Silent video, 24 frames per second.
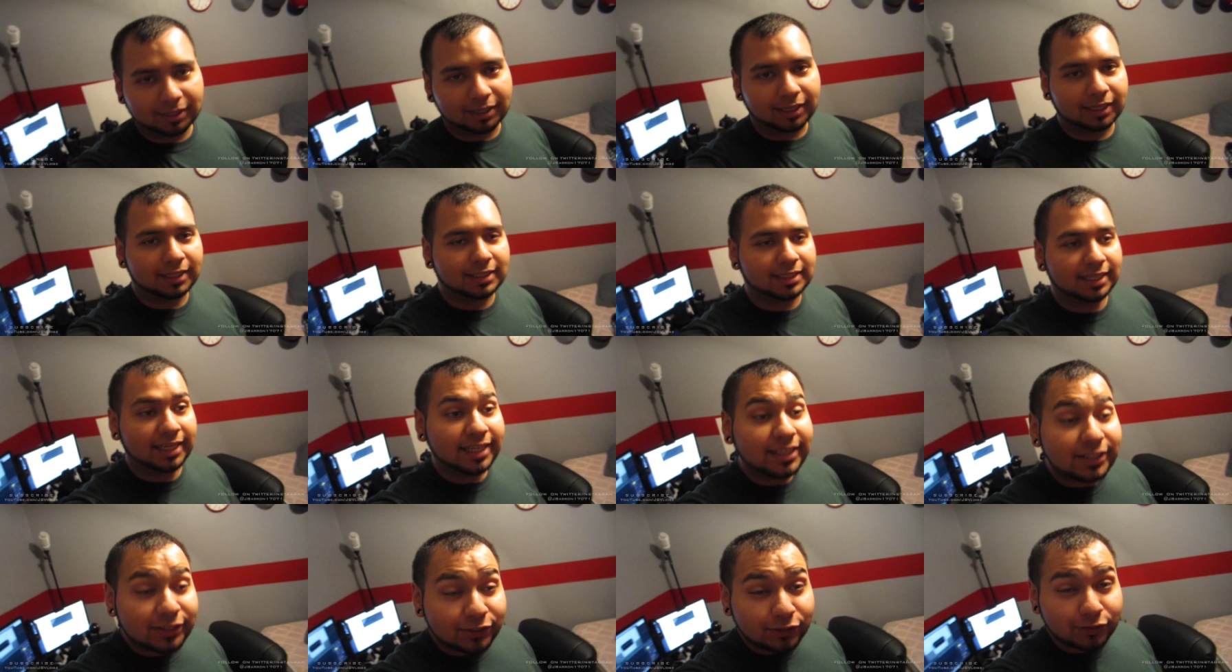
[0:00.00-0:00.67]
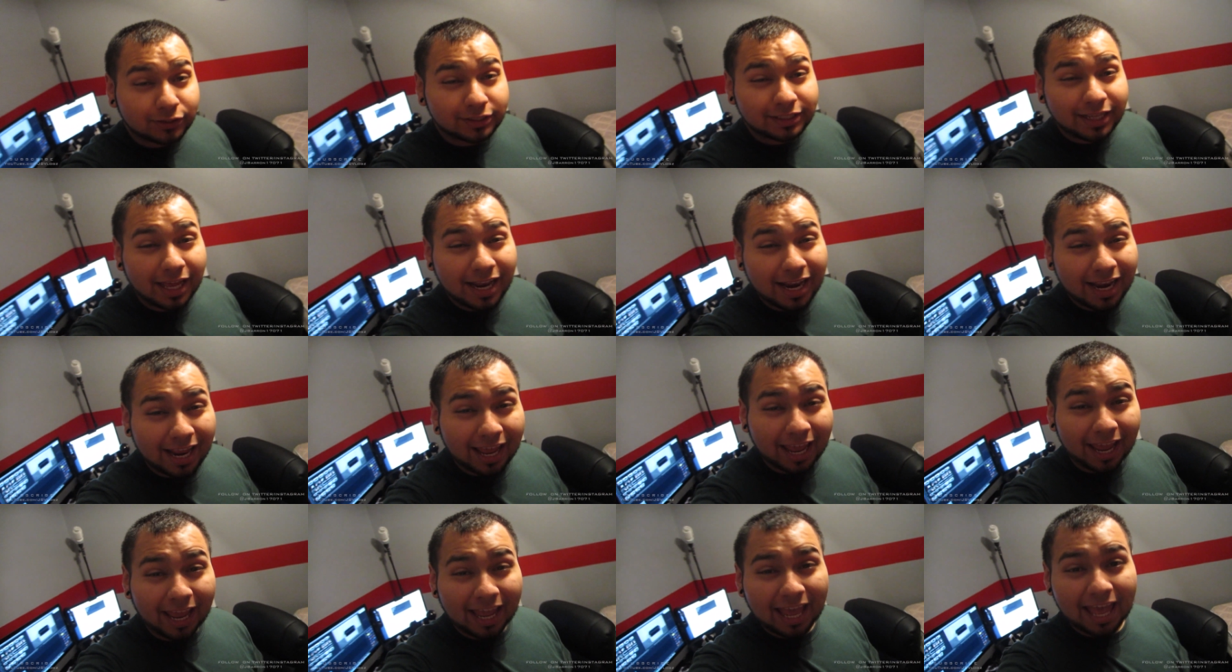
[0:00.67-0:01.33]
It's Easter
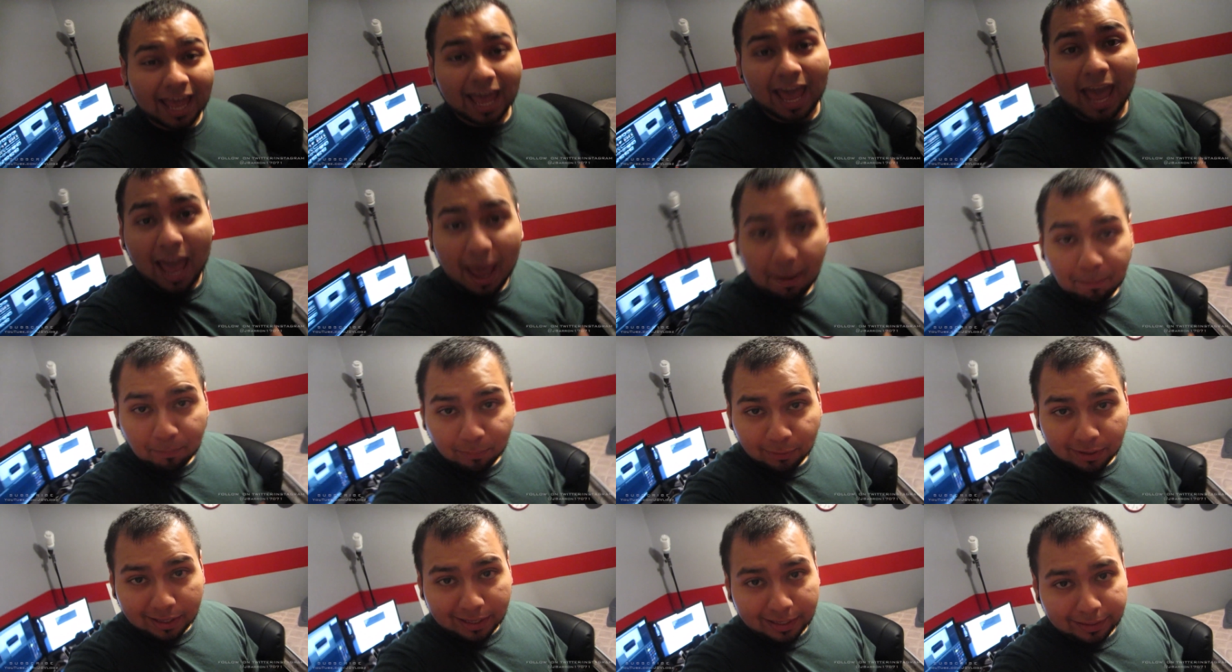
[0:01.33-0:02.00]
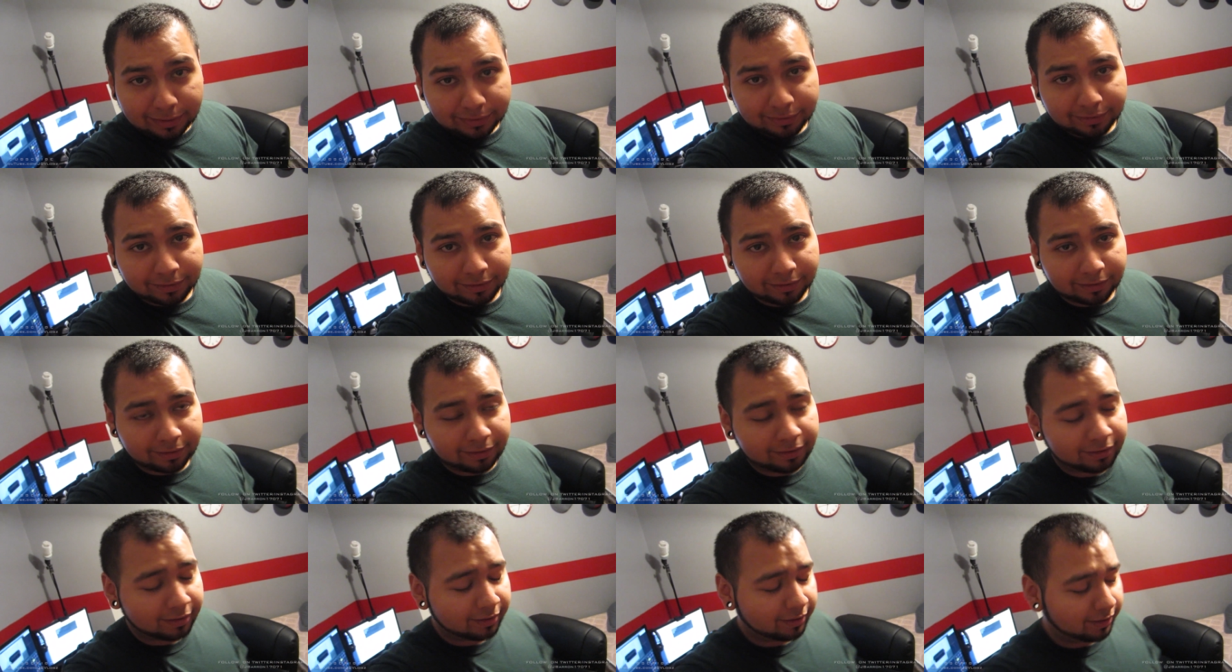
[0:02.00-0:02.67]
Sunday. Happy
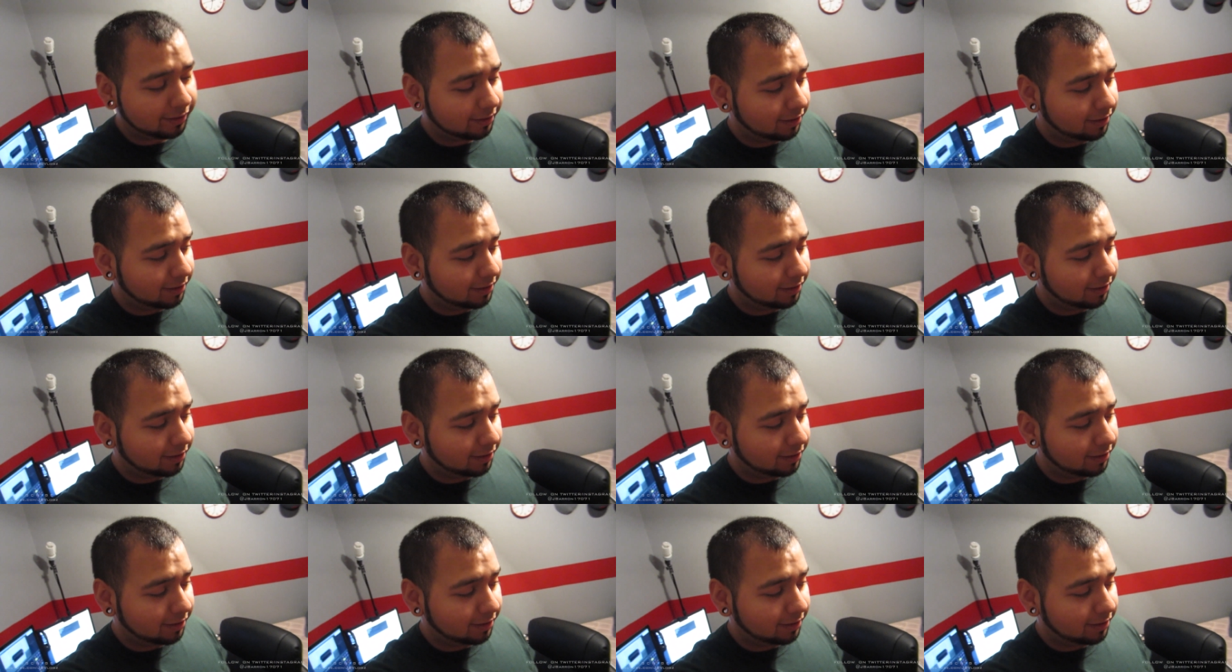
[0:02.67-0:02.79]
Easter!